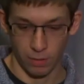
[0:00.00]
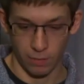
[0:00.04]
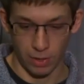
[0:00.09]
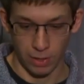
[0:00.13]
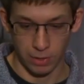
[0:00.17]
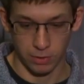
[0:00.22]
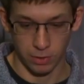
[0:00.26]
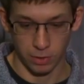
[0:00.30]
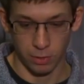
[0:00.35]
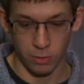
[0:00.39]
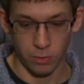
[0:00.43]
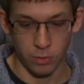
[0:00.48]
of
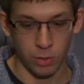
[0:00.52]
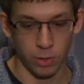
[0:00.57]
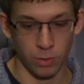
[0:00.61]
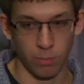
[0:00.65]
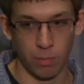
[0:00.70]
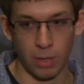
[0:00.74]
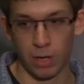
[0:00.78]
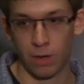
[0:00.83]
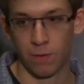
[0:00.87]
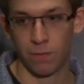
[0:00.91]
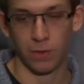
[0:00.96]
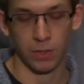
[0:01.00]

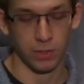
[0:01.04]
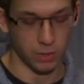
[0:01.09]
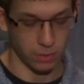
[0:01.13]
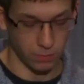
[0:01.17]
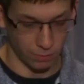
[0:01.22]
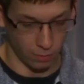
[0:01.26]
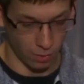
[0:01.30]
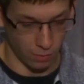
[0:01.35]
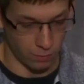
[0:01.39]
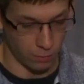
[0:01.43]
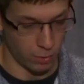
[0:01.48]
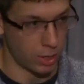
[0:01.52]
execution benefits
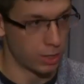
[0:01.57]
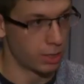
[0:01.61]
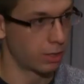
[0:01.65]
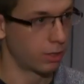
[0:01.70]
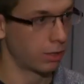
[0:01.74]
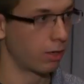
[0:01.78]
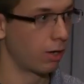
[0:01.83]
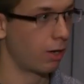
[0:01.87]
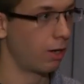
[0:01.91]
of running